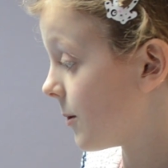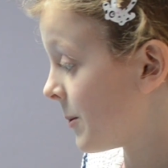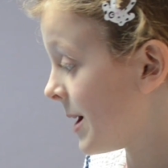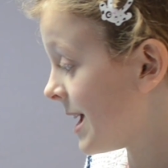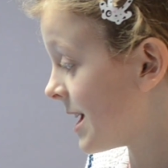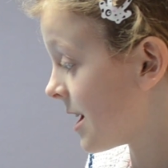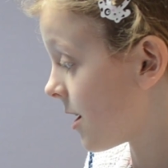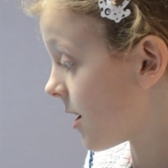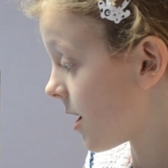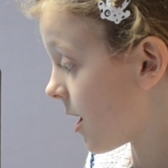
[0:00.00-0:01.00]
We
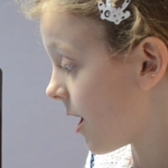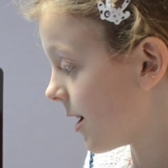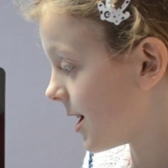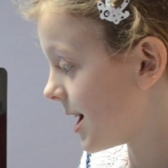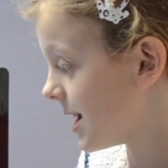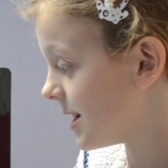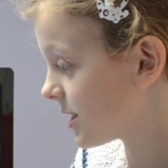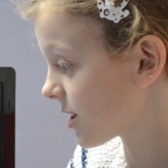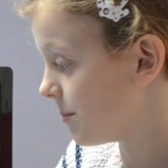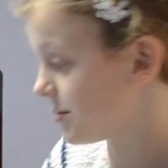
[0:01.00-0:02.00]
are in
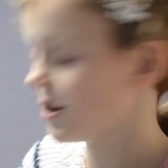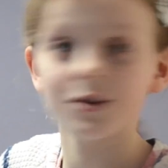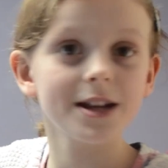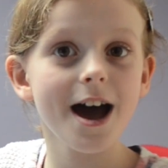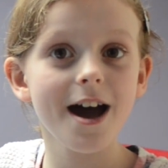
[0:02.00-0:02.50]
his computer.